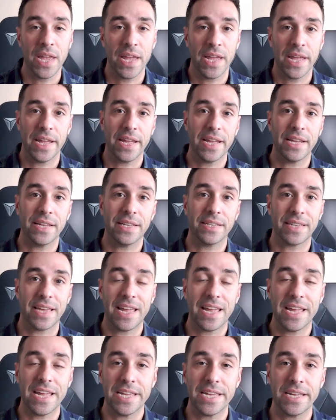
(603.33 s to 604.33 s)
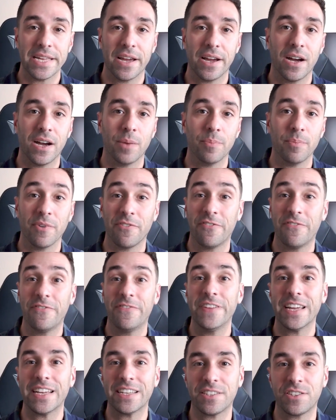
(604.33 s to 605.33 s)
is a um,
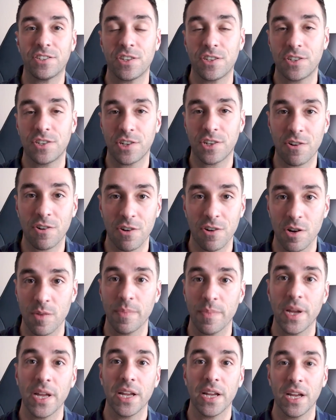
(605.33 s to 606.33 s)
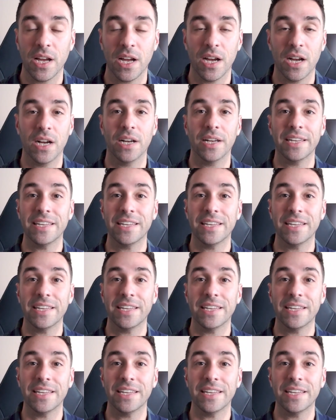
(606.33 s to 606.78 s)
fixed term uh,